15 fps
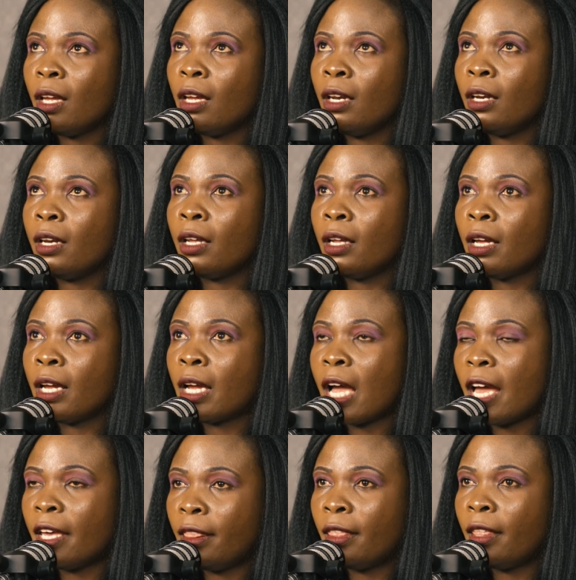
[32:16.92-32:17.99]
And
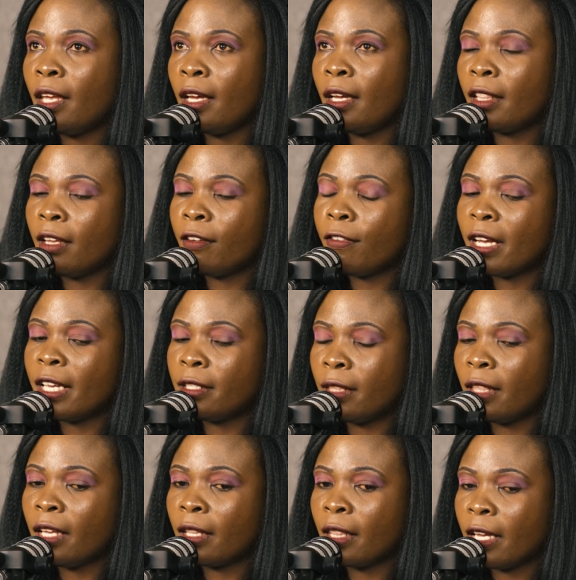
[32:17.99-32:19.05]
I think the first
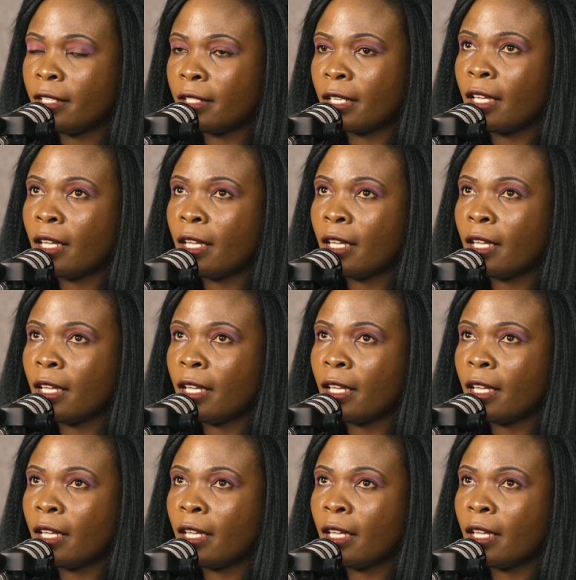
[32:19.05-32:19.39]
thing that